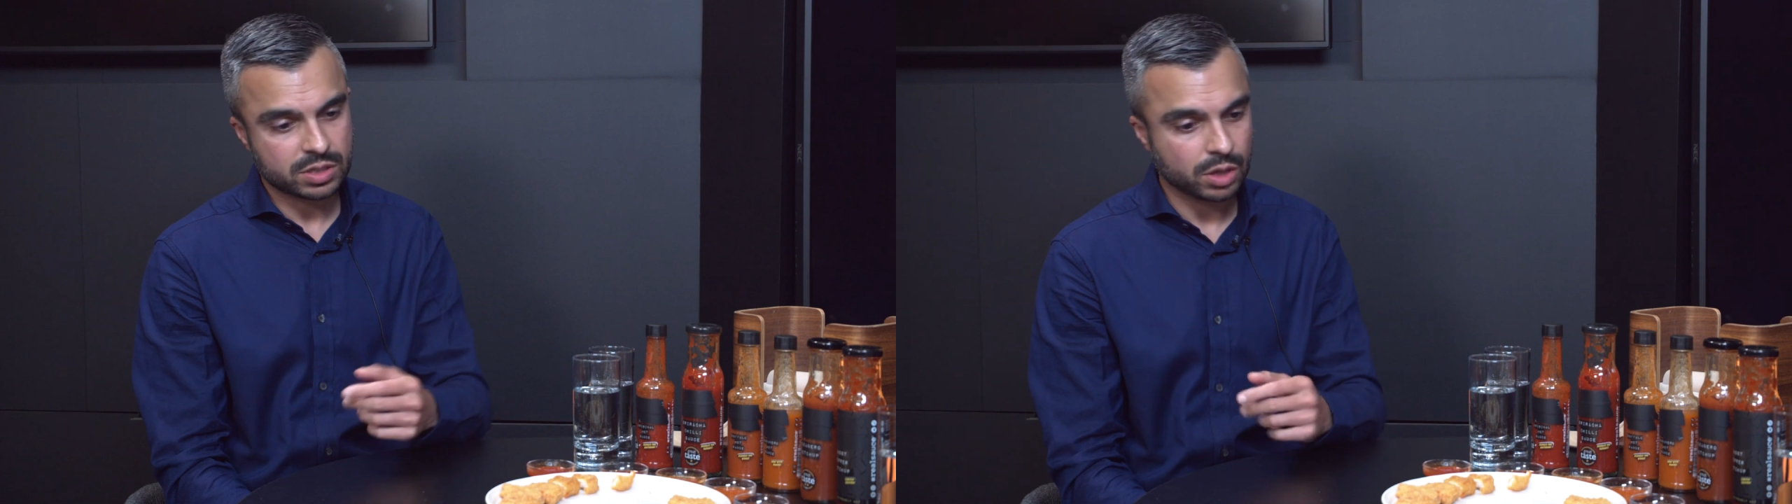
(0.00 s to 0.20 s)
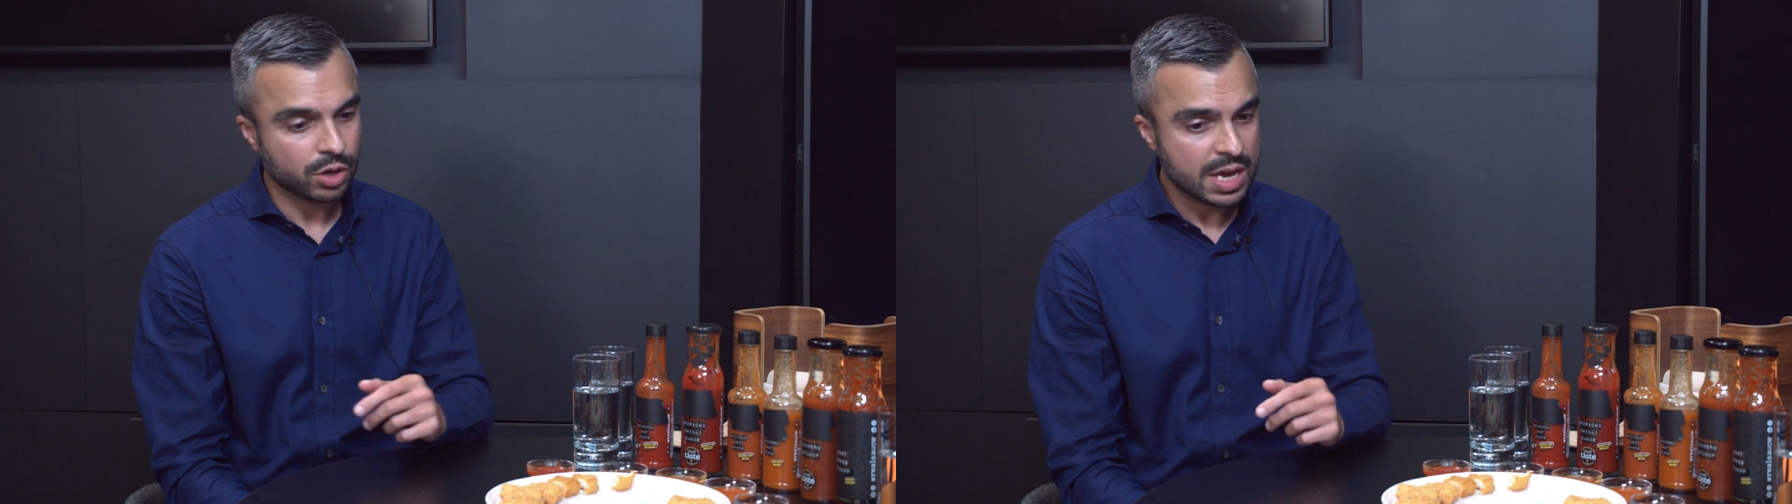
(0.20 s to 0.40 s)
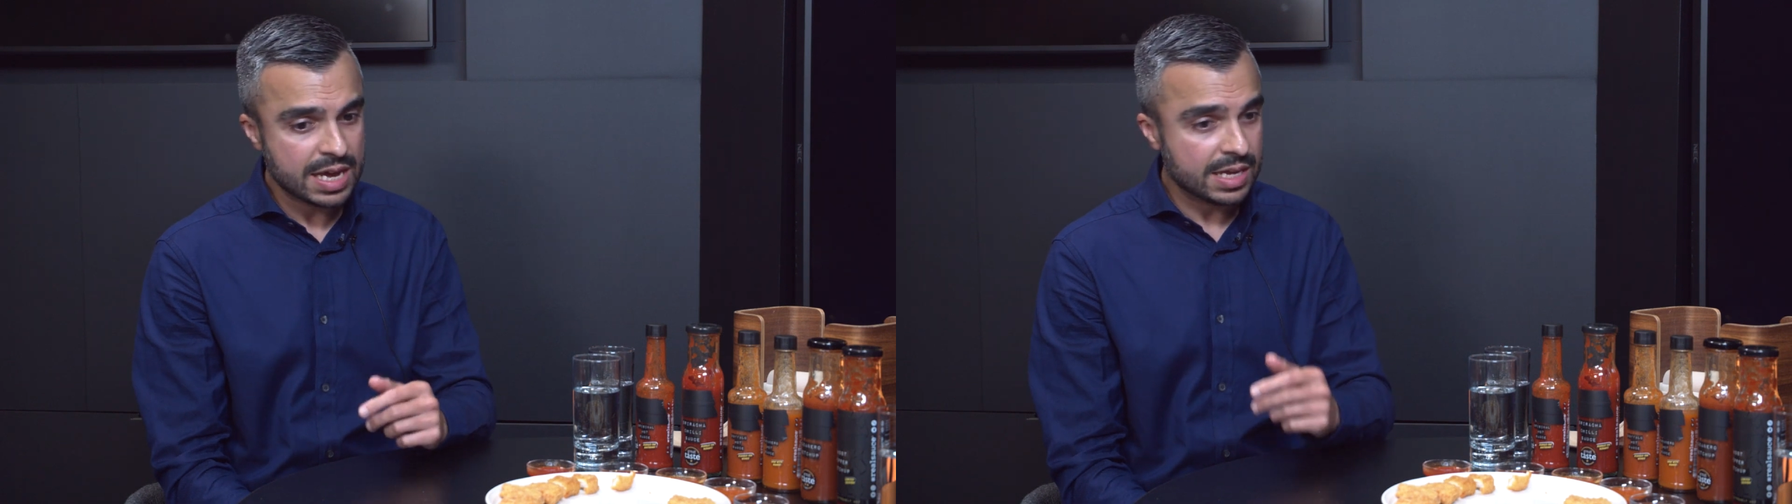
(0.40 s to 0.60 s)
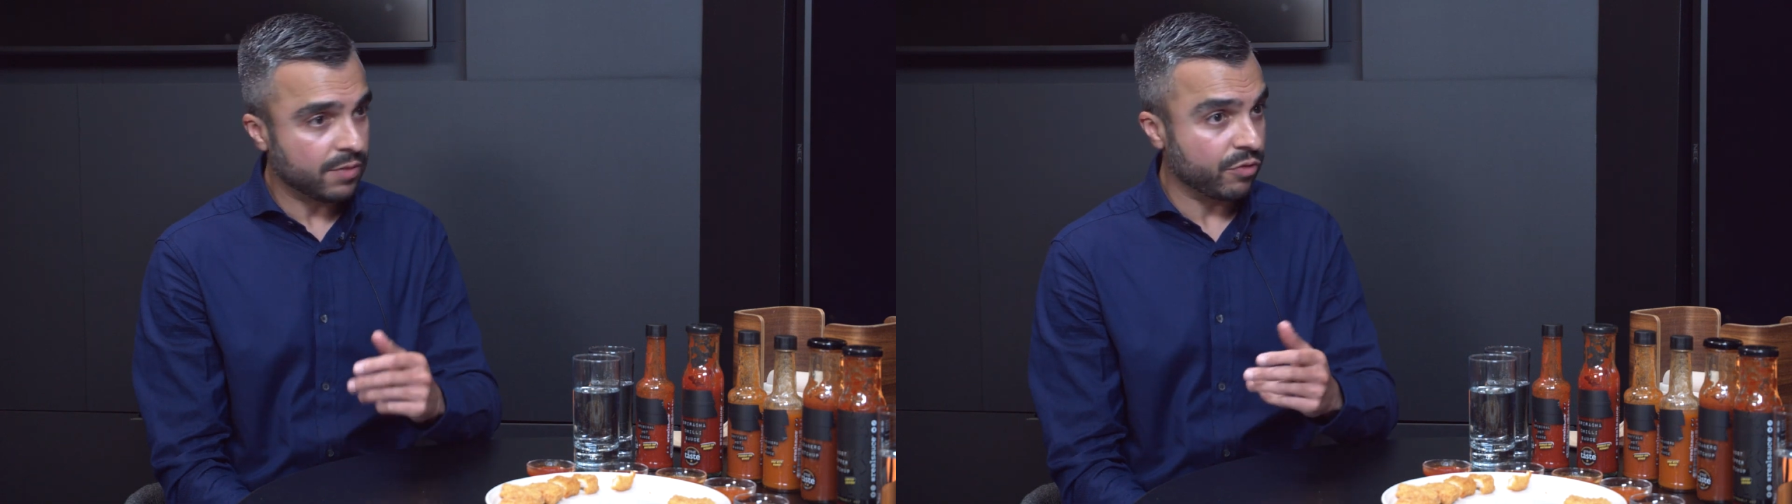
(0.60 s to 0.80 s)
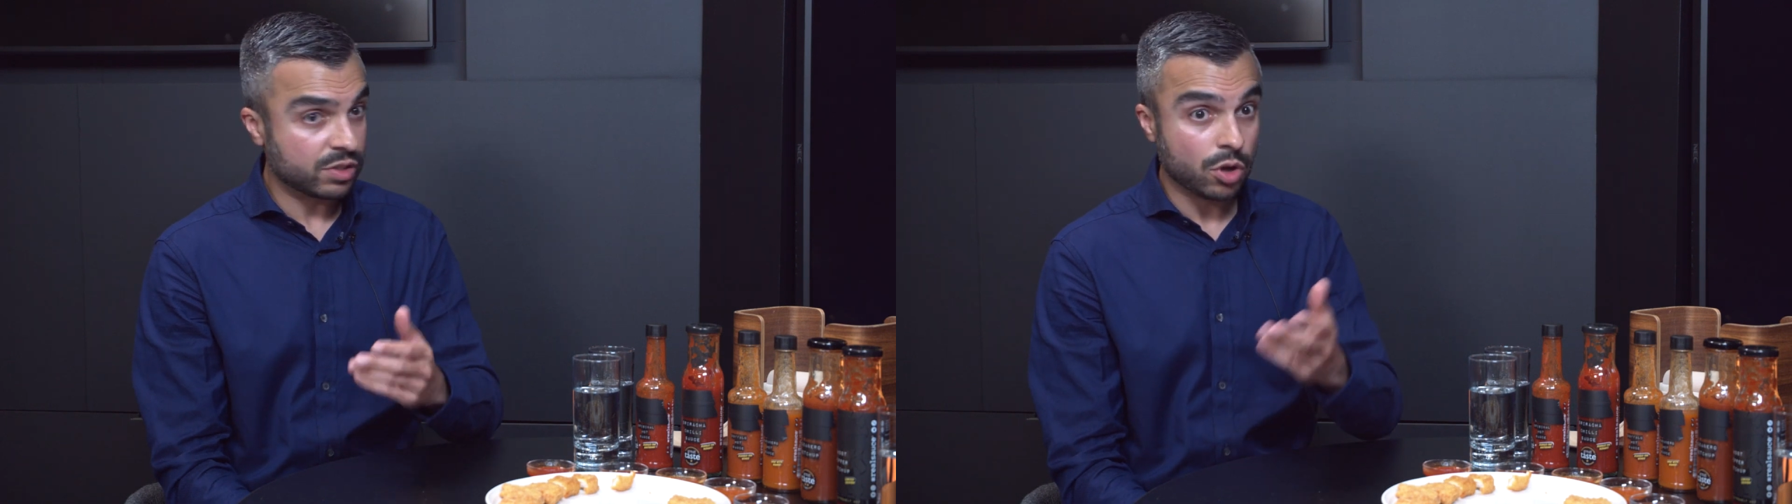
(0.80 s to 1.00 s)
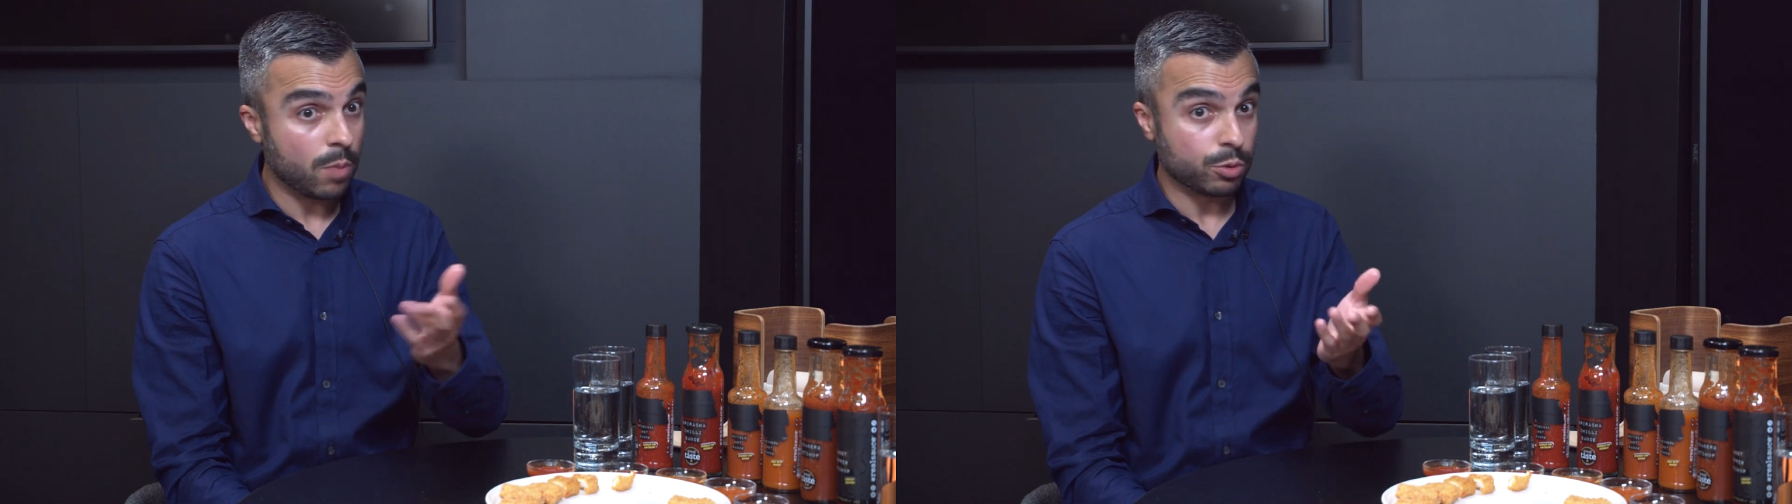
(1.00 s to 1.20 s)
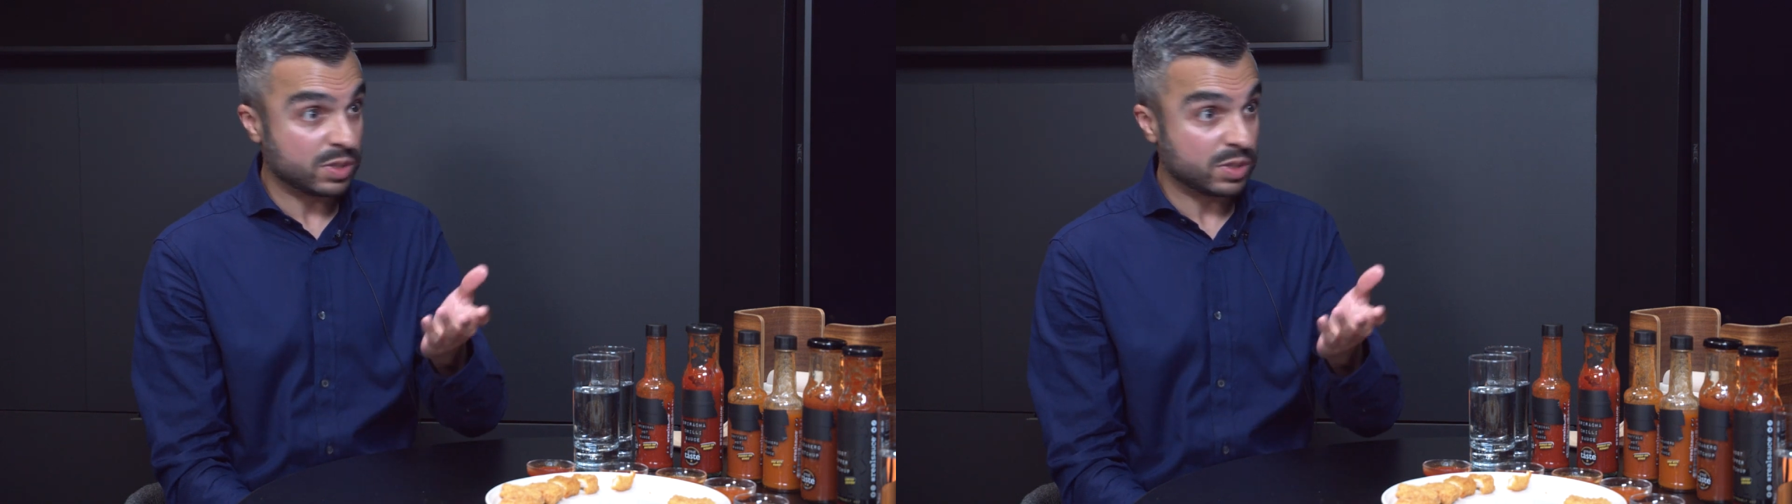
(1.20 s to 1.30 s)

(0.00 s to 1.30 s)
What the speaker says: So, for example,